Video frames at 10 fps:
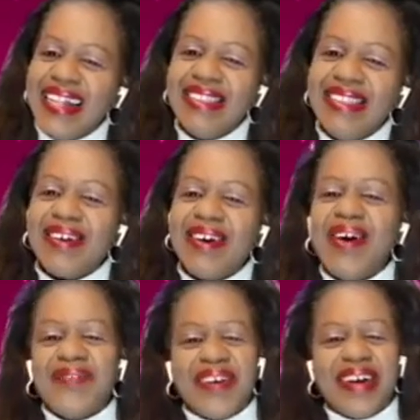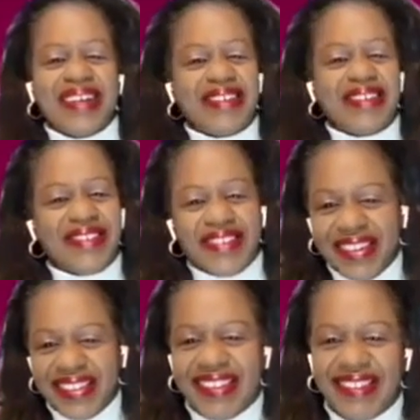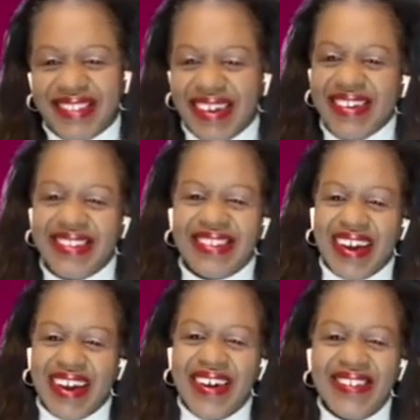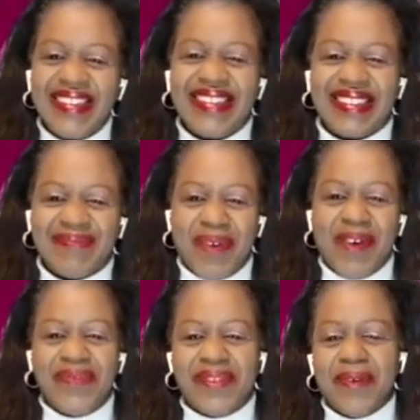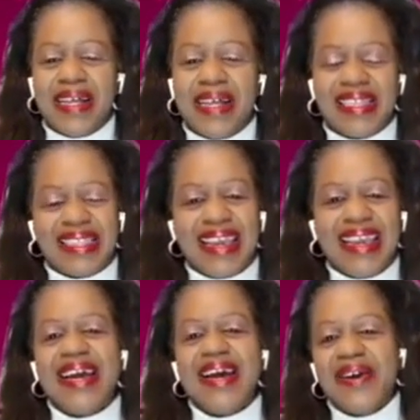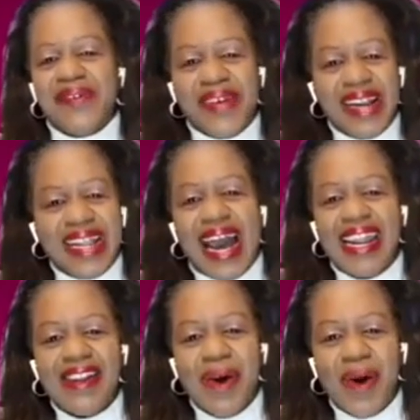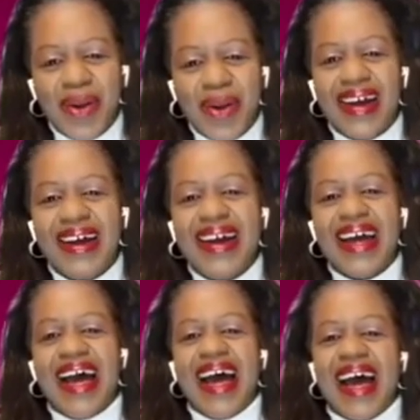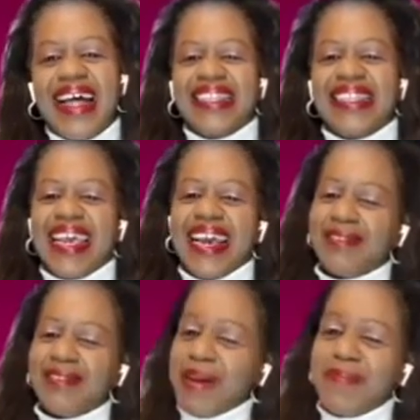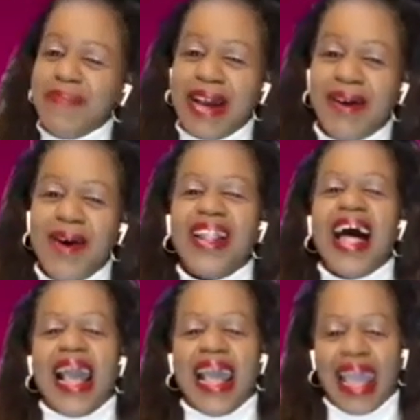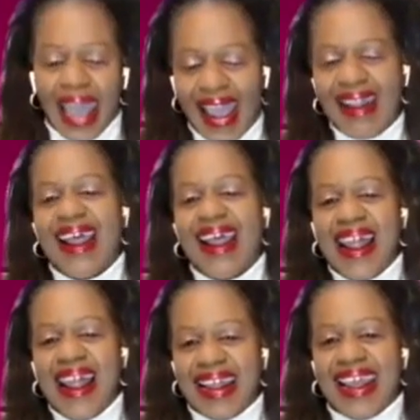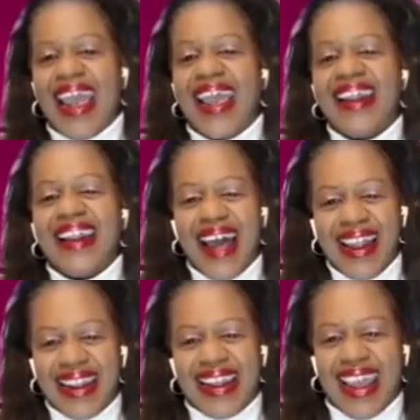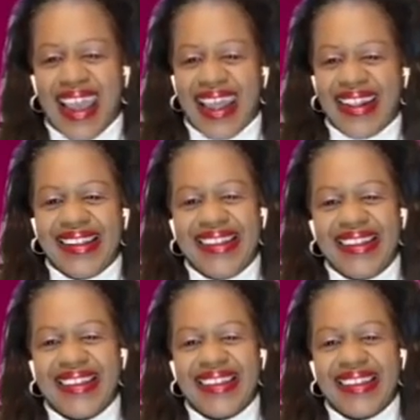end of our short talk show. Prof. Du Plessis, really an honor, and expect my call again and again and again.